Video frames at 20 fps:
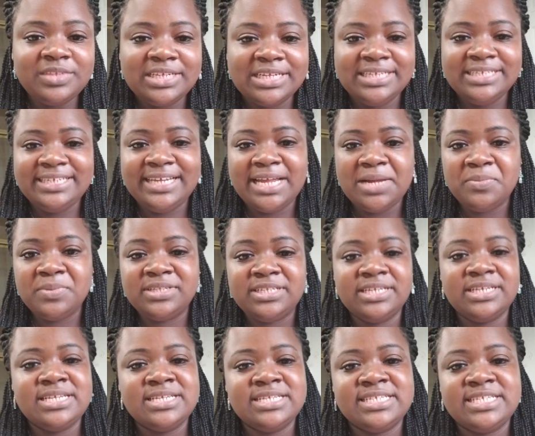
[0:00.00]
That within
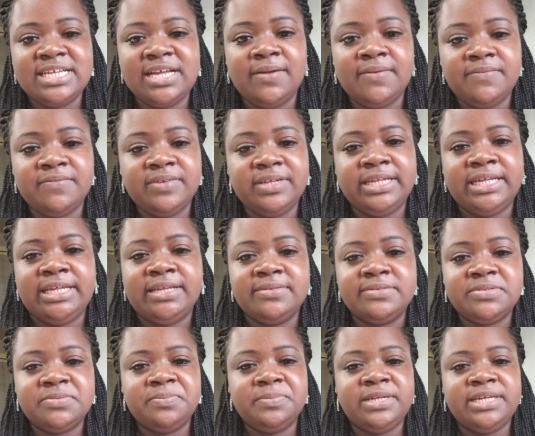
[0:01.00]
itself
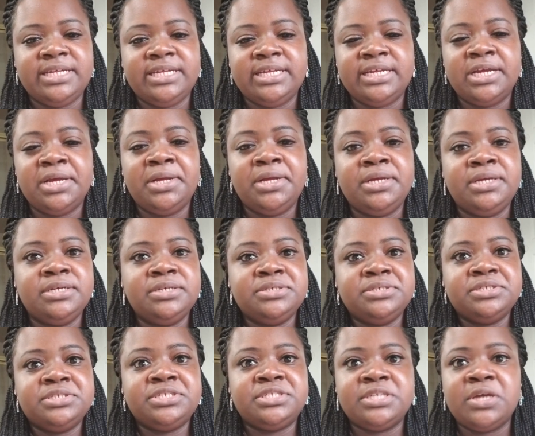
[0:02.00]
gives me
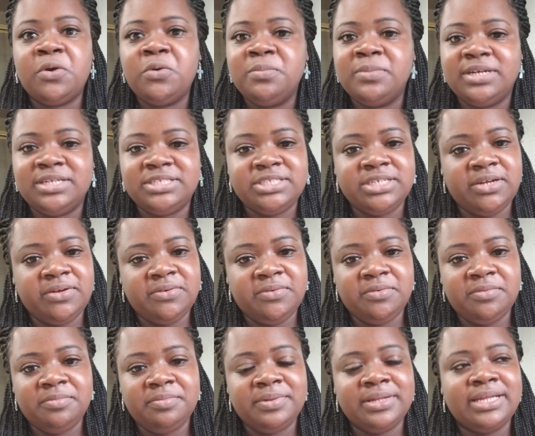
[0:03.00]
so much
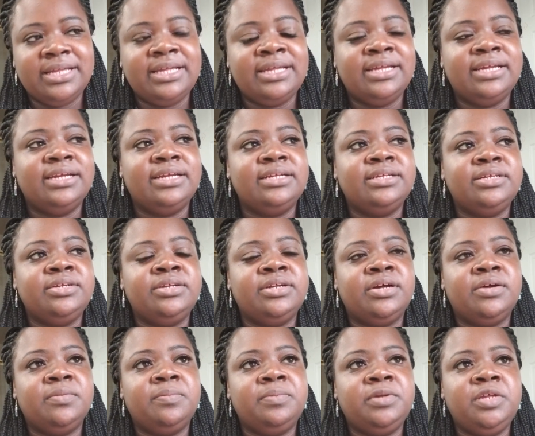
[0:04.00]
hope. And,
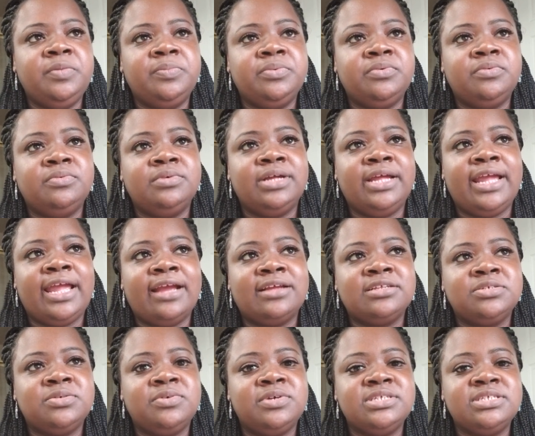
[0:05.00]
people will
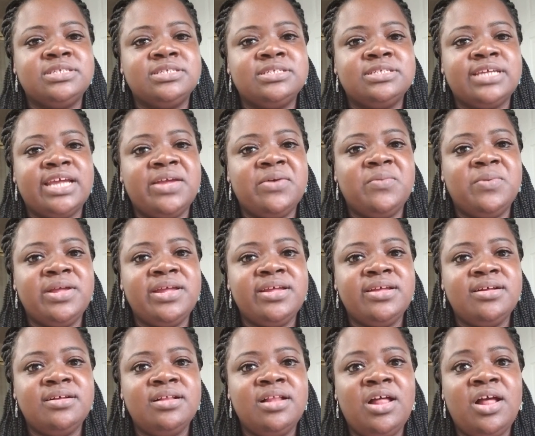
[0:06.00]
ask questions, say,
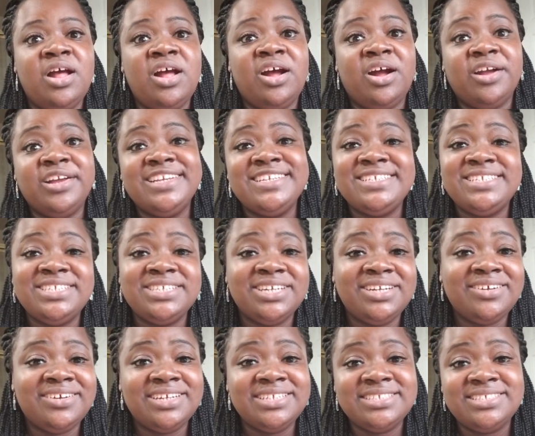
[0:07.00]
well, are you still
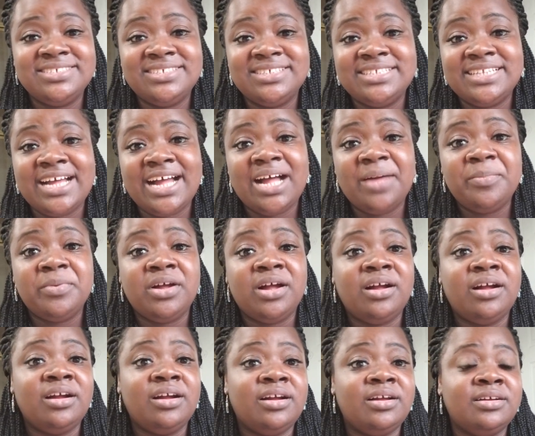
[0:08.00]
going to adopt
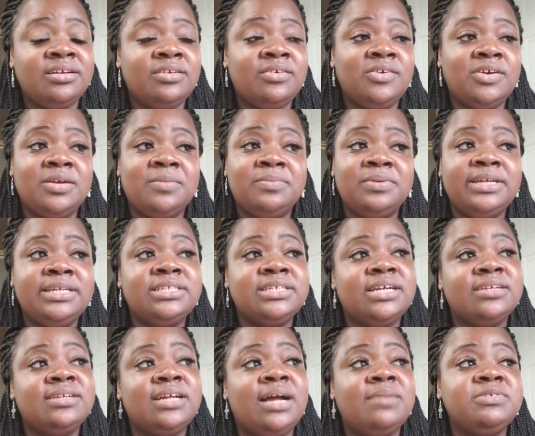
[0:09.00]
or complete the
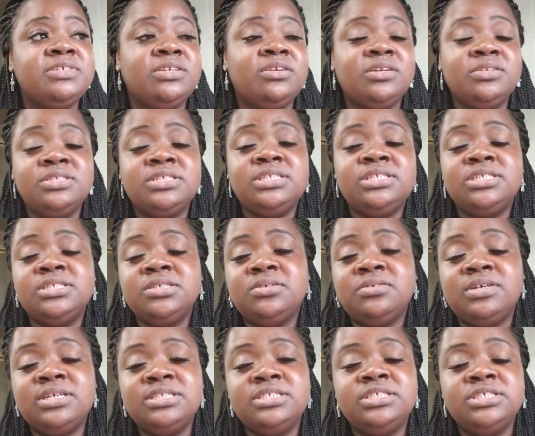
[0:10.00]
adoption? Are you still
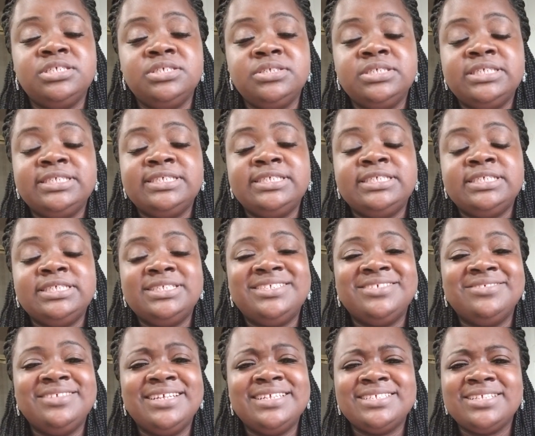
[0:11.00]
going to do
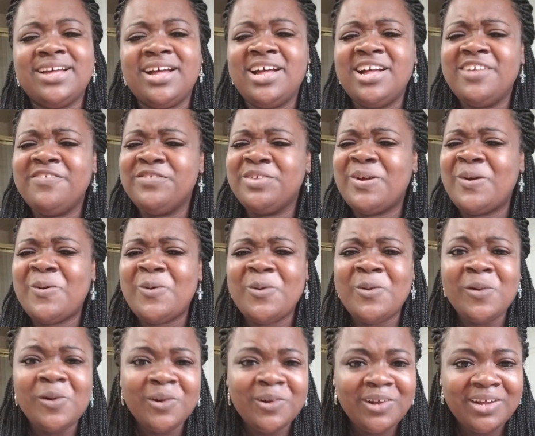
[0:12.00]
this? Of
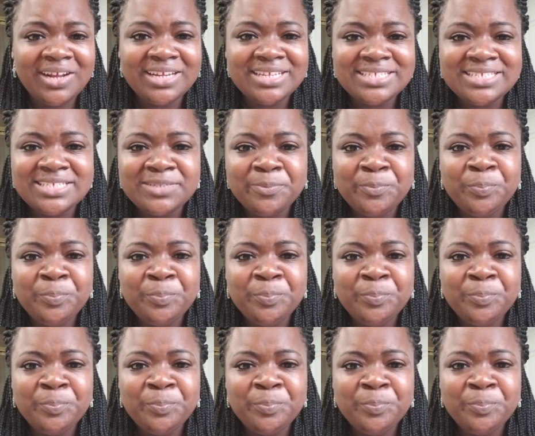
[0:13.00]
course.